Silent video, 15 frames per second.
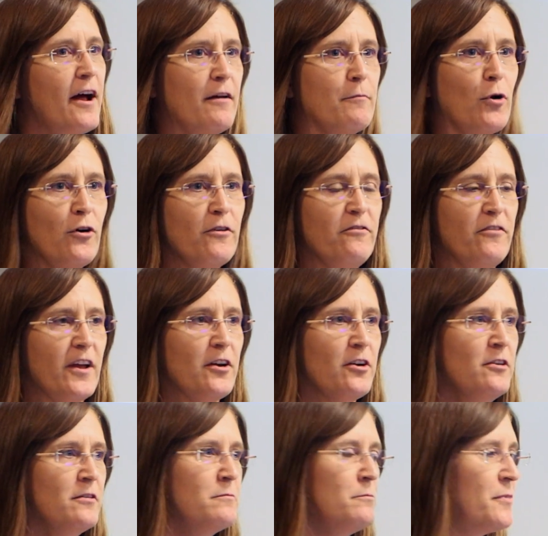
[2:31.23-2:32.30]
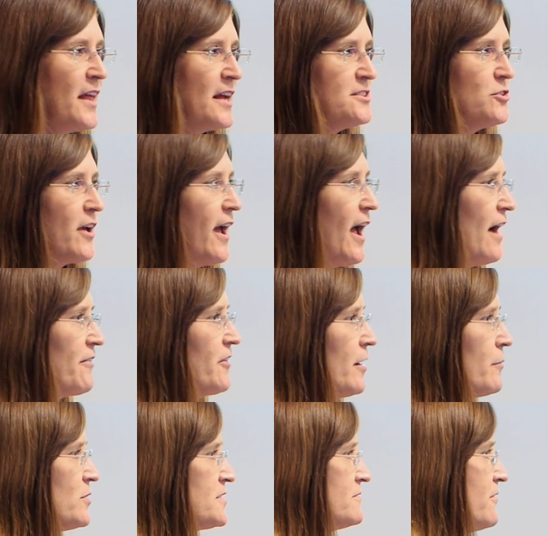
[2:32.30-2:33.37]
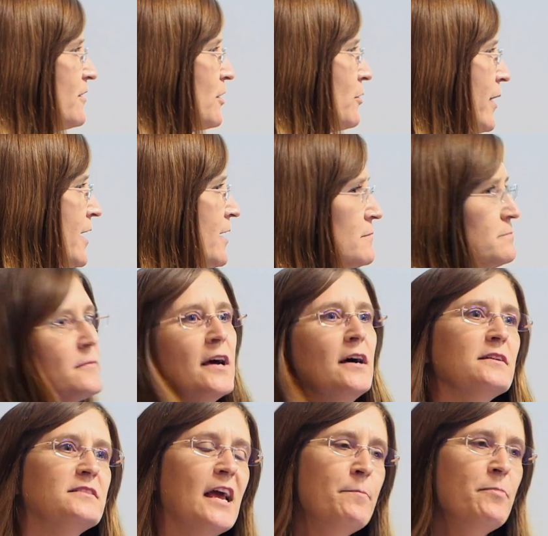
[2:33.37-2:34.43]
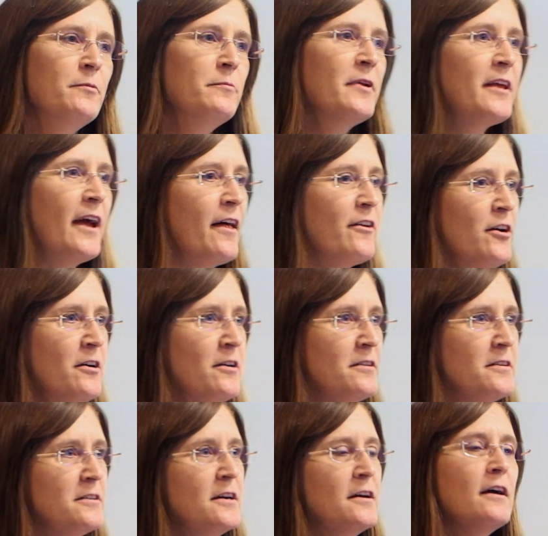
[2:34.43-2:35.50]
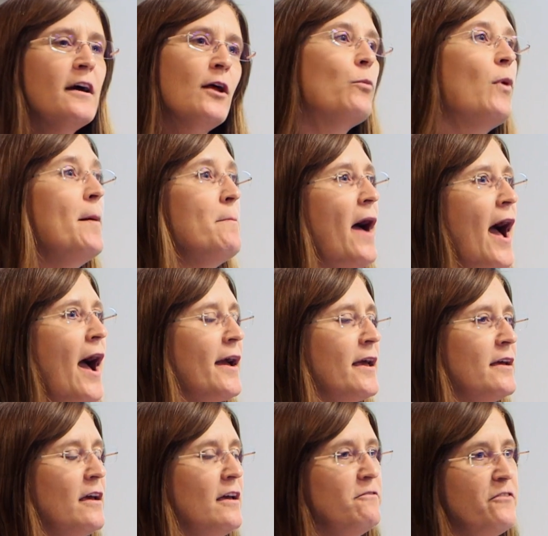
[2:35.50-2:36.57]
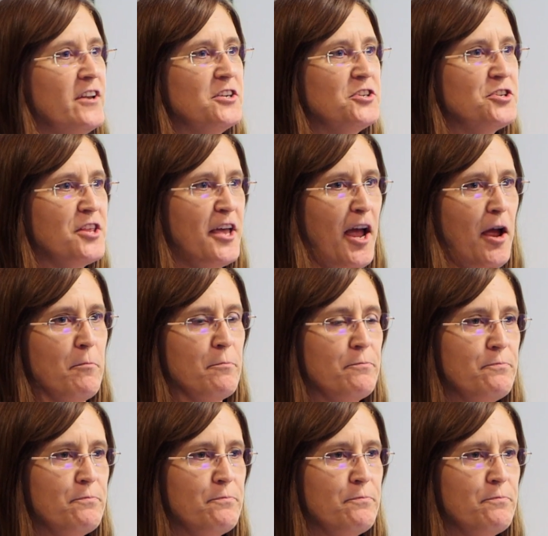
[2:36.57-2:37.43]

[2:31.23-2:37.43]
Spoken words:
out I broke a finger, but that's okay, halftime wasn't far away. Taped them together and went back and finished the game.